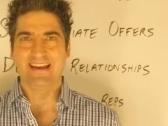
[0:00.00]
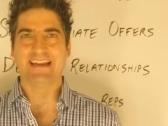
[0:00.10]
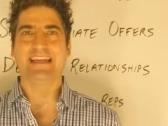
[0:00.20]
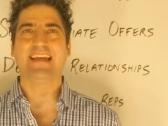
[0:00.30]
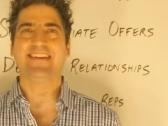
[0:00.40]

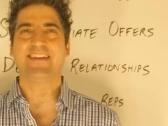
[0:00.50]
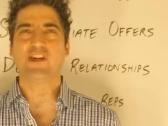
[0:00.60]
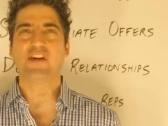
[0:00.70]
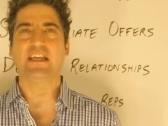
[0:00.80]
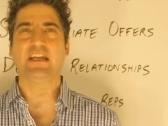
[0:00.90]
Going to get to the
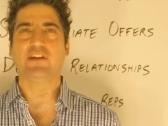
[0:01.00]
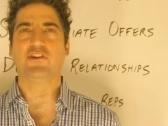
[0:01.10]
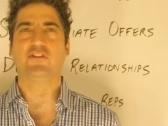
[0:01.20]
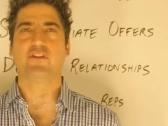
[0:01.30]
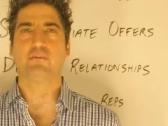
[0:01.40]
training in
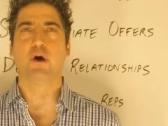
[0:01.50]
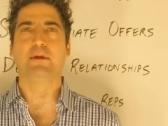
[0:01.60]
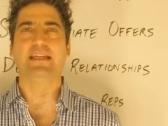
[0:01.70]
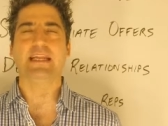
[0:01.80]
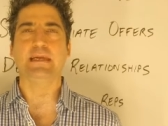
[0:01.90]
just a
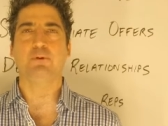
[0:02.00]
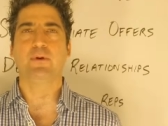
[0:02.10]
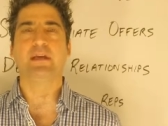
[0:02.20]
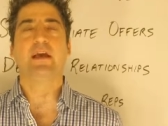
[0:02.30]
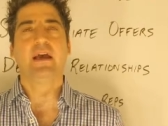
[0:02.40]
moment. At any
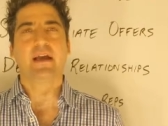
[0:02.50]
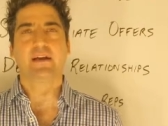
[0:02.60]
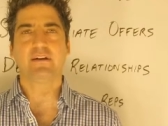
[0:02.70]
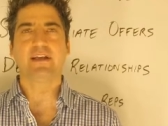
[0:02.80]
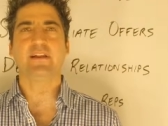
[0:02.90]
point,
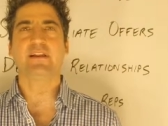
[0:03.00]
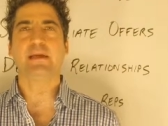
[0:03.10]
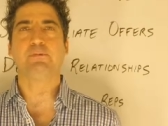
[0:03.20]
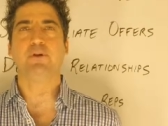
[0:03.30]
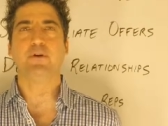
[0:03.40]
click the
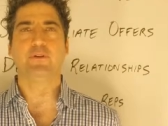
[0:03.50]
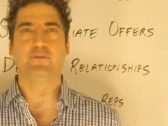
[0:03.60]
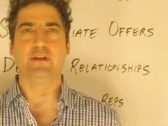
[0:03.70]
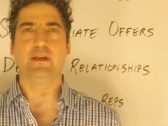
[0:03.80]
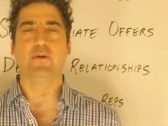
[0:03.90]
link below
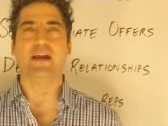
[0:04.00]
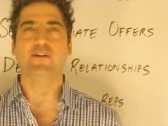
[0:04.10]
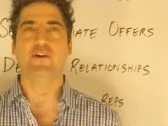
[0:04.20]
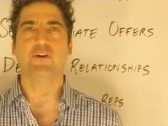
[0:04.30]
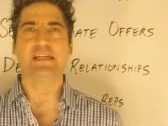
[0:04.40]
this video,
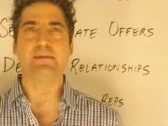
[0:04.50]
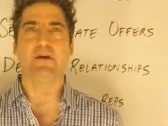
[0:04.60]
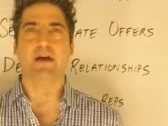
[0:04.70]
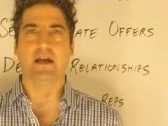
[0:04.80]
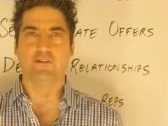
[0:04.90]
enter your
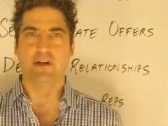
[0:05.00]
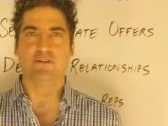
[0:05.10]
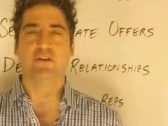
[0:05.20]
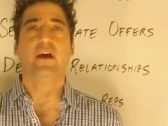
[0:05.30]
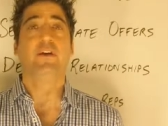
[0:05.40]
email
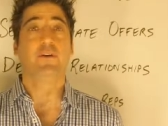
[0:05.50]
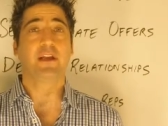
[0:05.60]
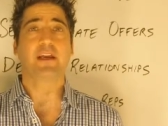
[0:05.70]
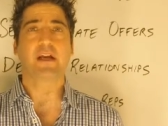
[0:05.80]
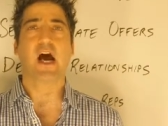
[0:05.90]
address. You'll
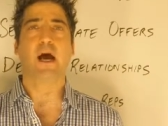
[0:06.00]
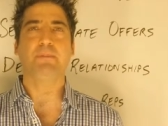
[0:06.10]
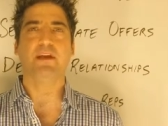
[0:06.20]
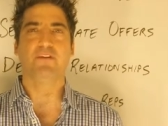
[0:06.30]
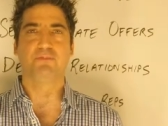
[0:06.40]
get a
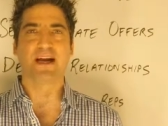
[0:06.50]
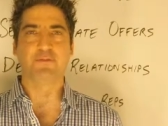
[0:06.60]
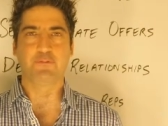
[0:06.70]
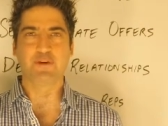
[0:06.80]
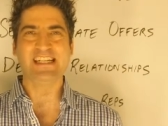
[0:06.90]
copy of
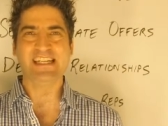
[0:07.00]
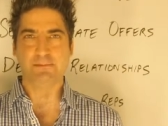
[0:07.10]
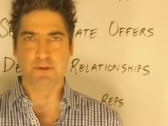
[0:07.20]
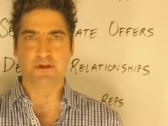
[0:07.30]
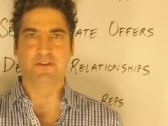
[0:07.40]
my free
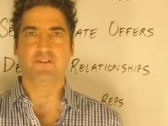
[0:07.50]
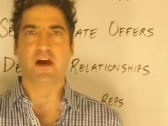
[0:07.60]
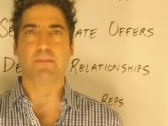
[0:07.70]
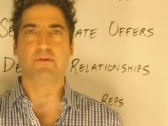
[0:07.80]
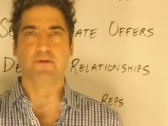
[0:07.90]
ebook, The
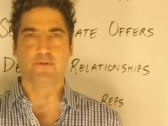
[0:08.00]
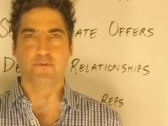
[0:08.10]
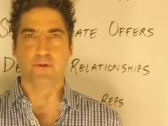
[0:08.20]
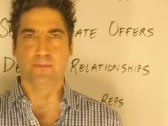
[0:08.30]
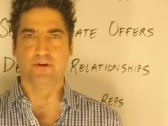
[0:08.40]
Top Earner
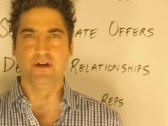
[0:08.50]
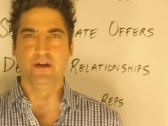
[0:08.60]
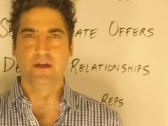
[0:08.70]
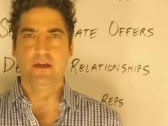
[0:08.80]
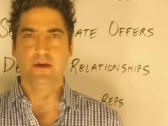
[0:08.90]
Formula,